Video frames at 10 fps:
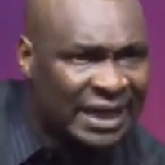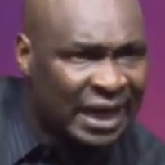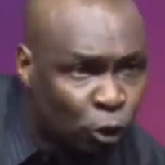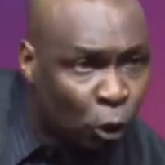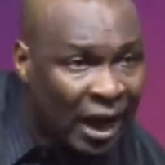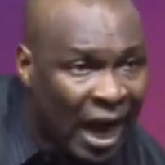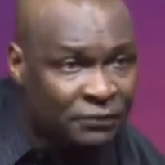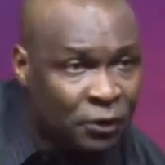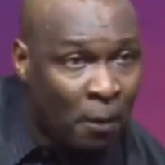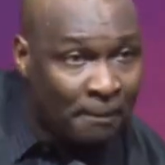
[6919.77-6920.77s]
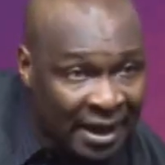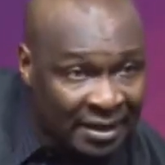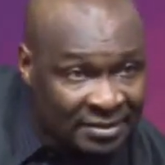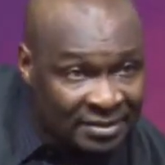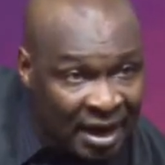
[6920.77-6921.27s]
that your life
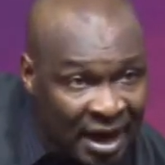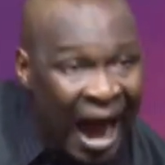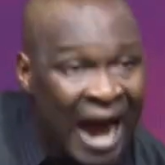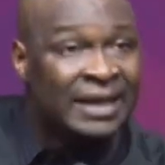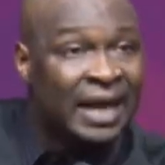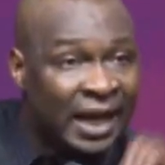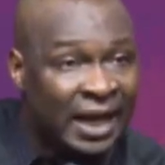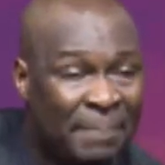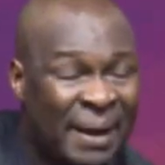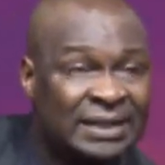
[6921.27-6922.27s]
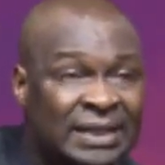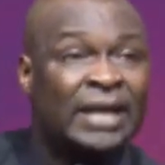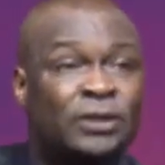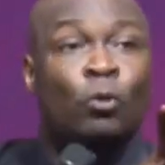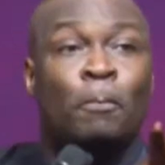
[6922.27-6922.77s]
commands and the liberty
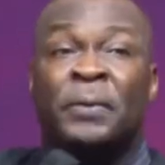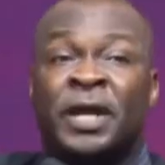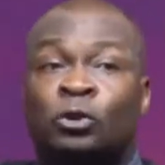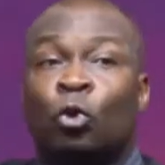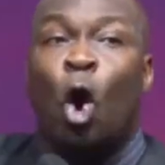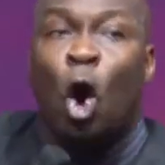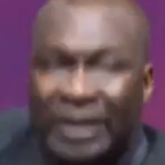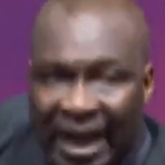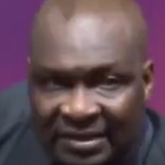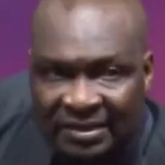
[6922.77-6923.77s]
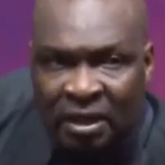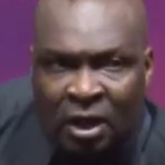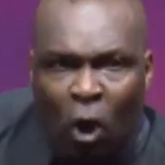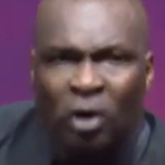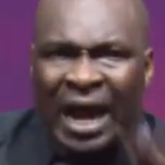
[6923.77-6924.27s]
that you bring to others
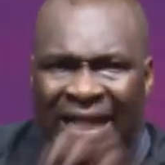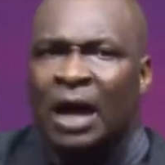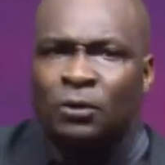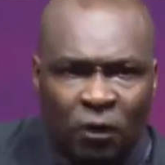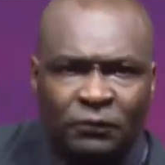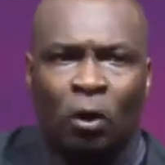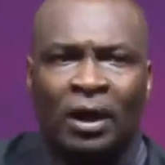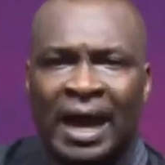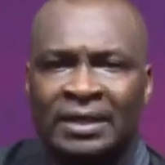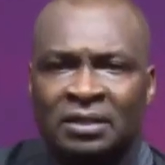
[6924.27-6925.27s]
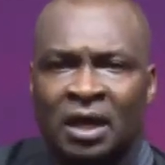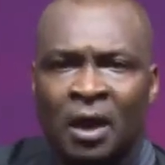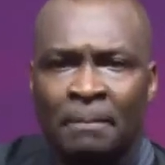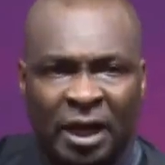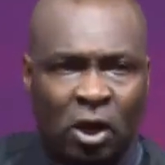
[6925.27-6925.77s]
on account of your light.
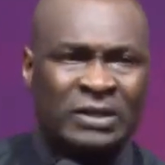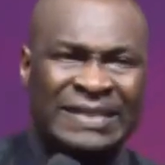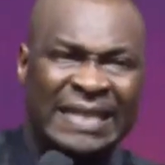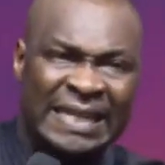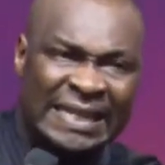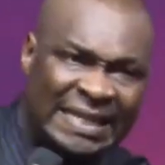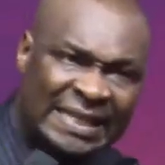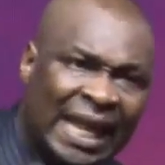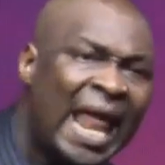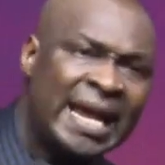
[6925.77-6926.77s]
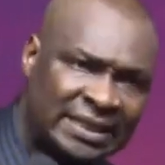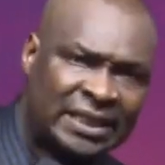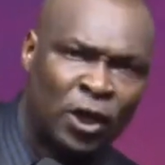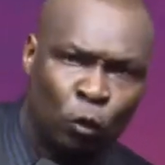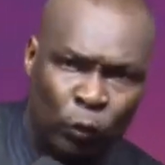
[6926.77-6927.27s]
Because in his light,
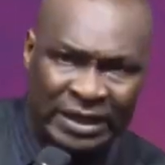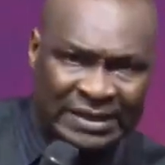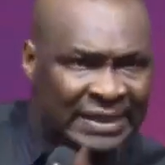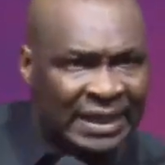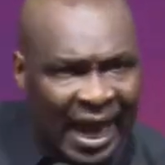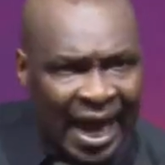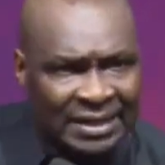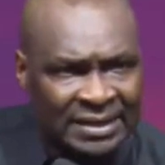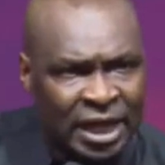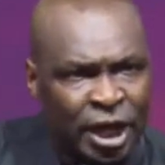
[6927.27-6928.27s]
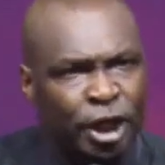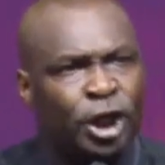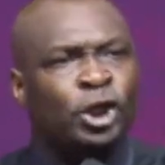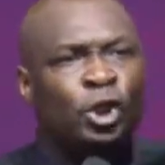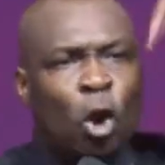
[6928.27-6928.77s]
we see light.
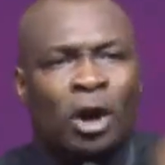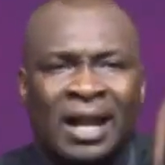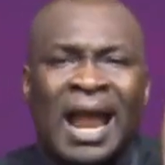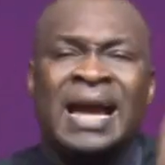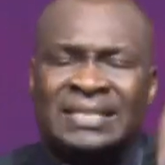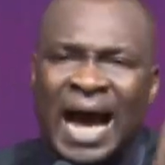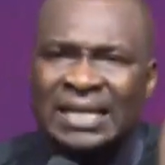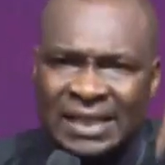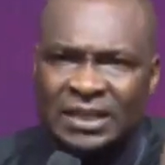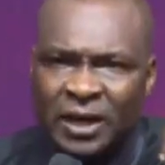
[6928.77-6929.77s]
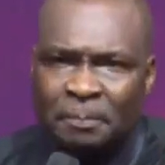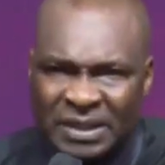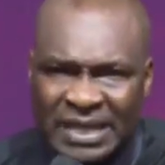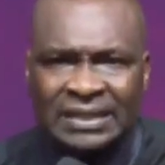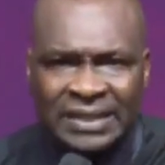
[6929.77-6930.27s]
In your light as his
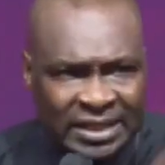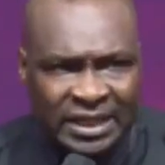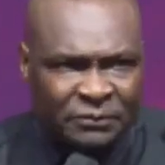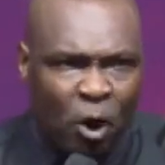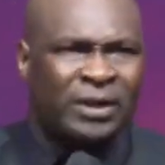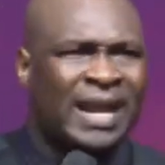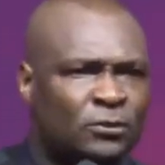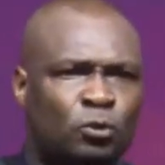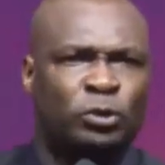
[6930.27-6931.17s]
representative, others too